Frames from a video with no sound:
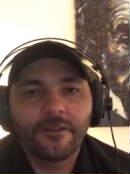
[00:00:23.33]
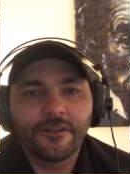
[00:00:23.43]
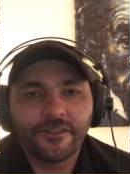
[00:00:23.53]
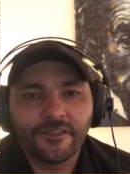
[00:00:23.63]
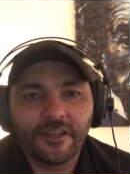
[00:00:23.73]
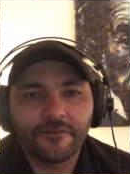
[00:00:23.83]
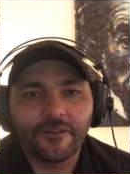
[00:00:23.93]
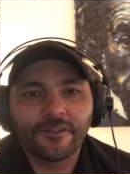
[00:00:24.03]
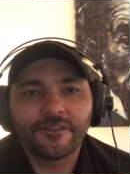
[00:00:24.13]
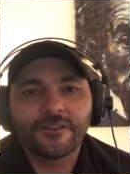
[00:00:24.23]
There's a
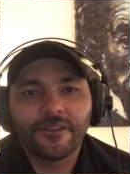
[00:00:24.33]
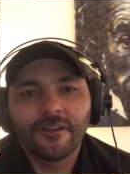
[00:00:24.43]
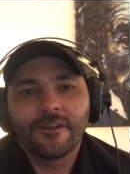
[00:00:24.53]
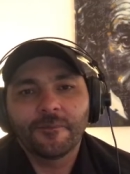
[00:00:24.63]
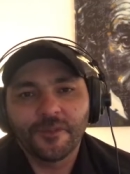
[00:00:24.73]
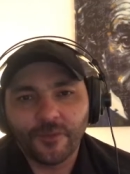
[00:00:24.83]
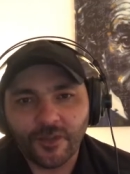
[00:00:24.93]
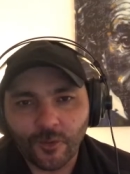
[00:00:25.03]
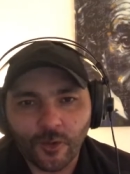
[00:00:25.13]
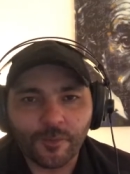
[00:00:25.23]
difference between
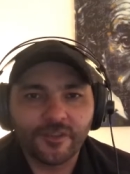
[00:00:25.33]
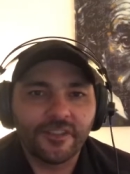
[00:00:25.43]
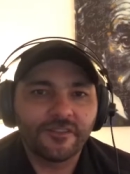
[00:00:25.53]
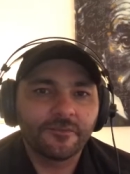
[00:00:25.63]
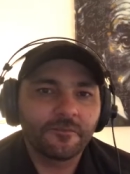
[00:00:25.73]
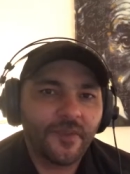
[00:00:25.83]
corporatism,